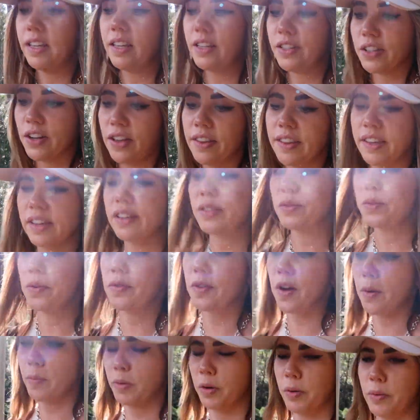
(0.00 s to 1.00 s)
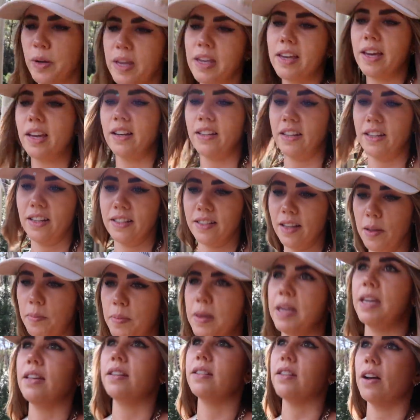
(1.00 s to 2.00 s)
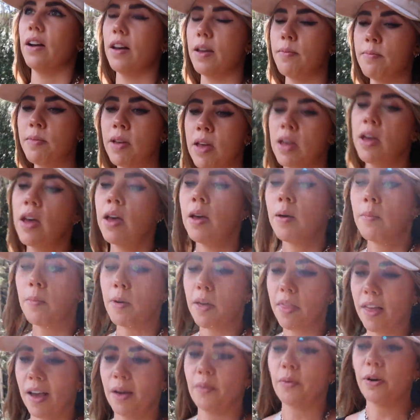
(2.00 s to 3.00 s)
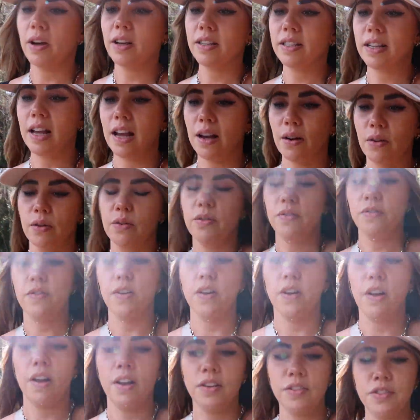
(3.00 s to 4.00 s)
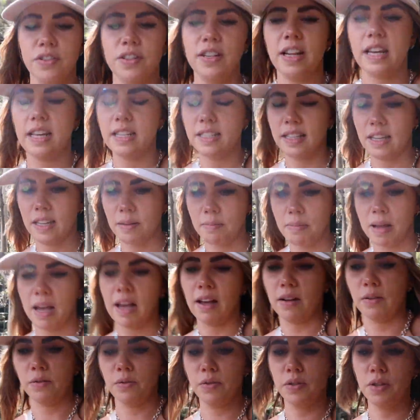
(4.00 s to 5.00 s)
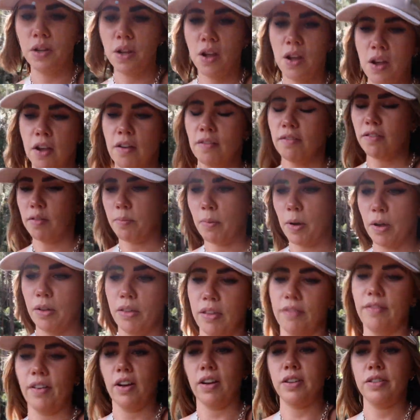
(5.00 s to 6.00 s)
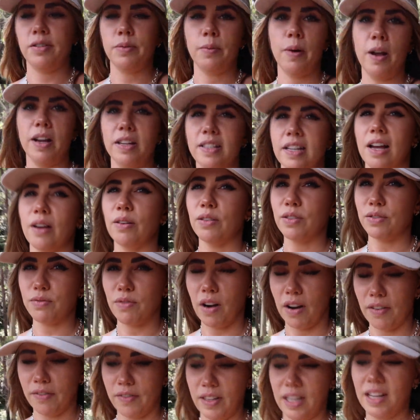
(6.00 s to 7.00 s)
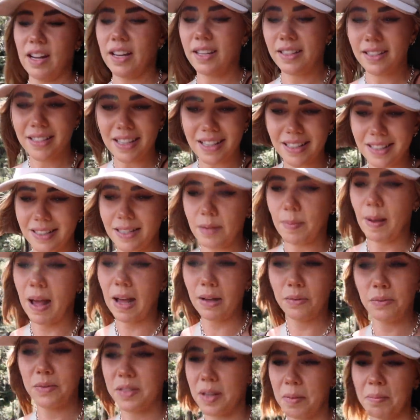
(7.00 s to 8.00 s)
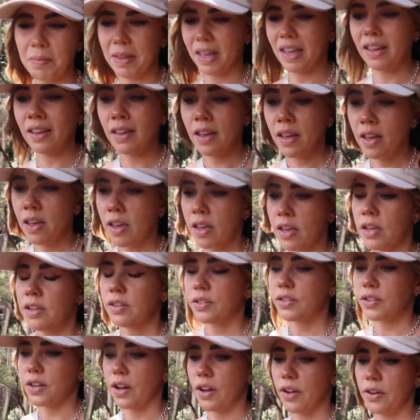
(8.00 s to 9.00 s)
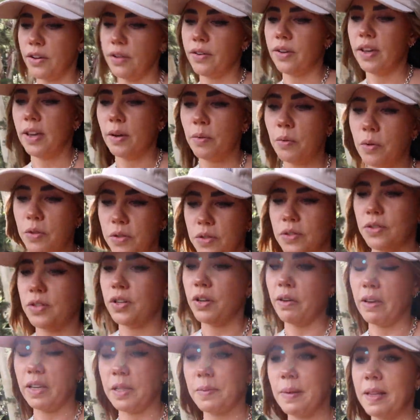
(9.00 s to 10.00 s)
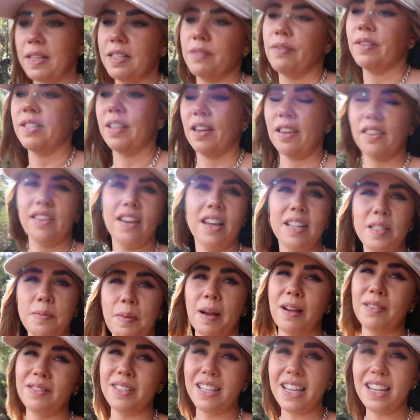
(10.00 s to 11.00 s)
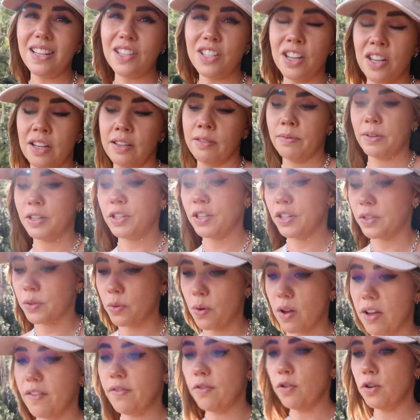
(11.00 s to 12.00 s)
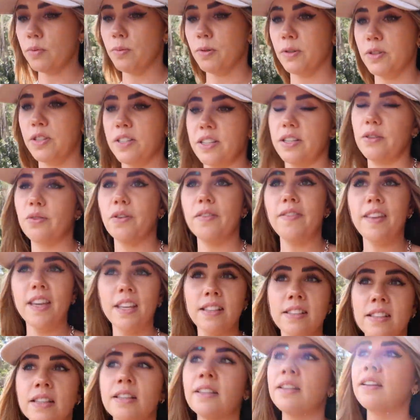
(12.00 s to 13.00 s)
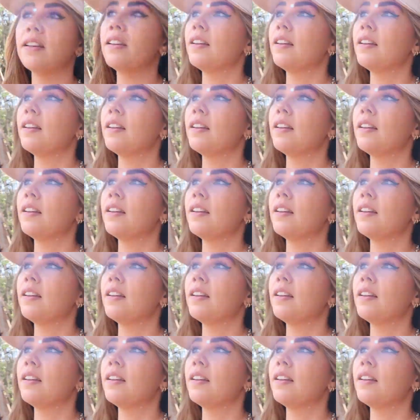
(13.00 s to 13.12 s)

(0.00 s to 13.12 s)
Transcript: each, I think because we've come on a weekend and it's like peak time, but that worked out for £118 for both of us, worked out as roughly like £60 something, so it wasn't too expensive. It's like £30 each, which is quite affordable to see all of this.